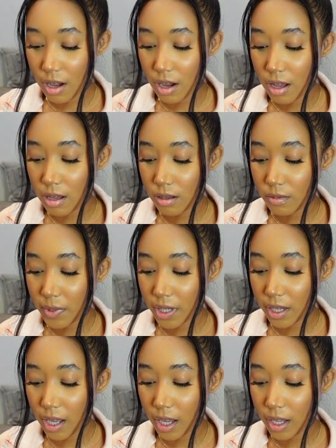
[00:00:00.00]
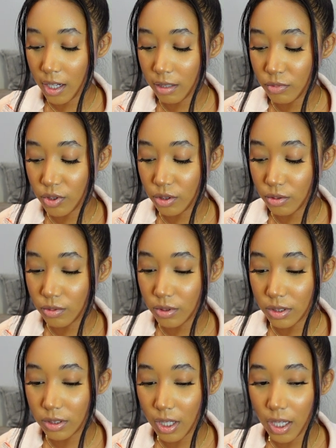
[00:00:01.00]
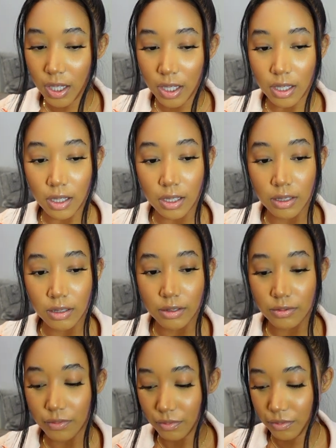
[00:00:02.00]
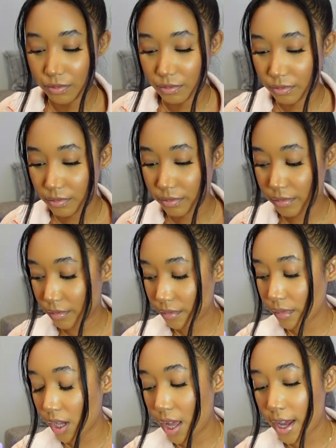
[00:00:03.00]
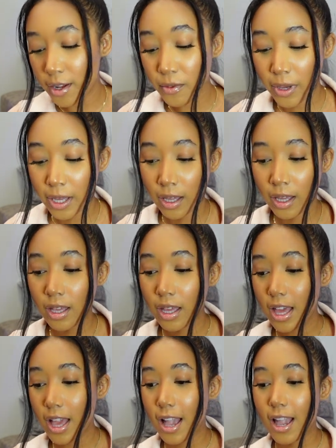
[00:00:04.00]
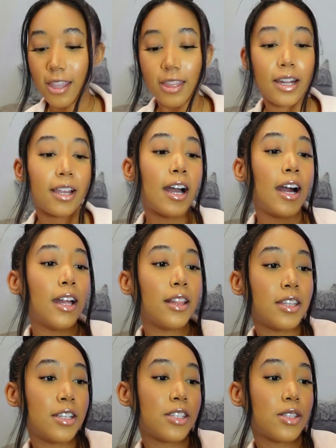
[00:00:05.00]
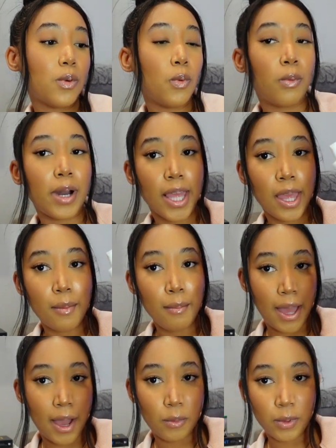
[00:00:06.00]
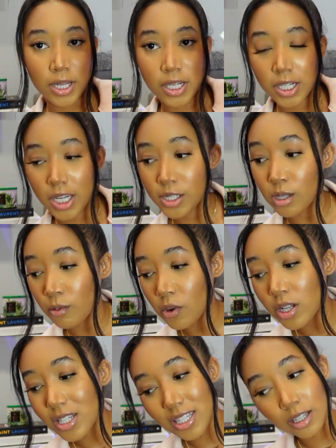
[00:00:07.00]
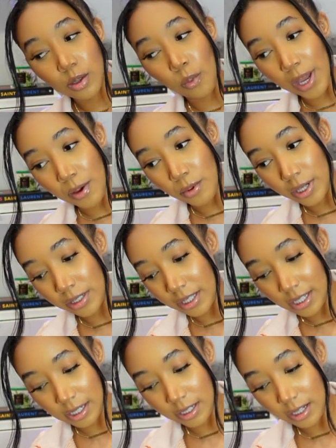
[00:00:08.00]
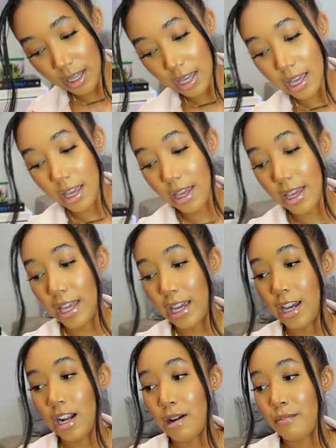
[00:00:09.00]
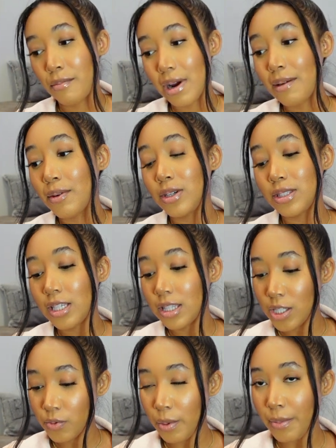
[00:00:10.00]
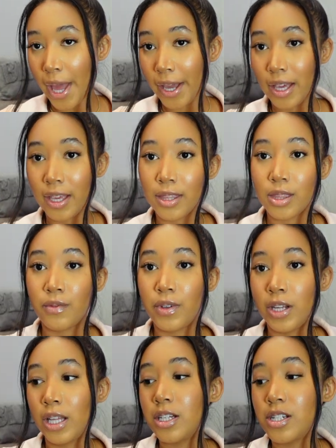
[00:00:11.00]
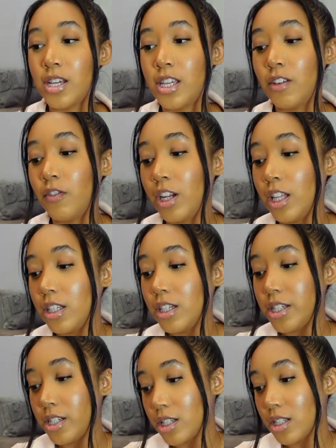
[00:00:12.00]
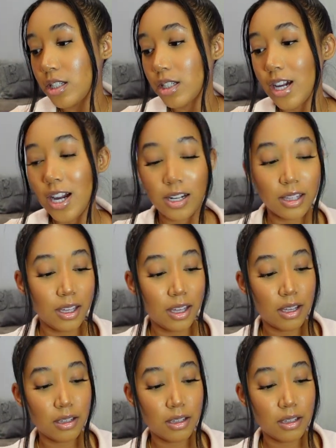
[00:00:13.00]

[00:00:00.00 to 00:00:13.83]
Oh my god, I'm so sad anyway. And then I got this white matte one. So we're gonna test out the white one then. And I'm probably gonna take this one back and get the vanilla shade. The vanilla is just kind of like,